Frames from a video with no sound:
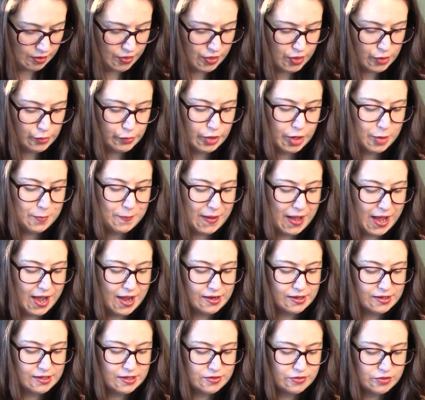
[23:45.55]
They were
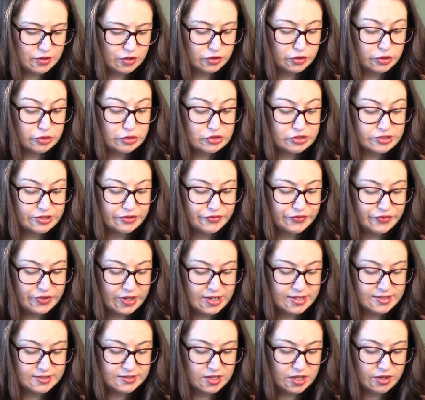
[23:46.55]
back in the close
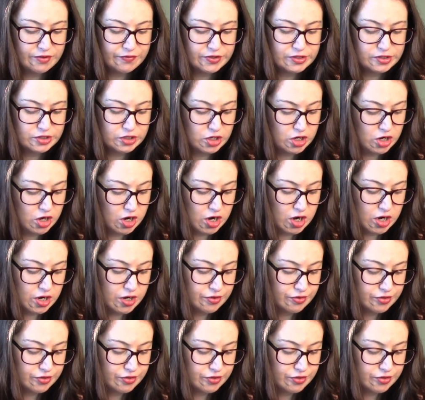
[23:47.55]
confines of his car,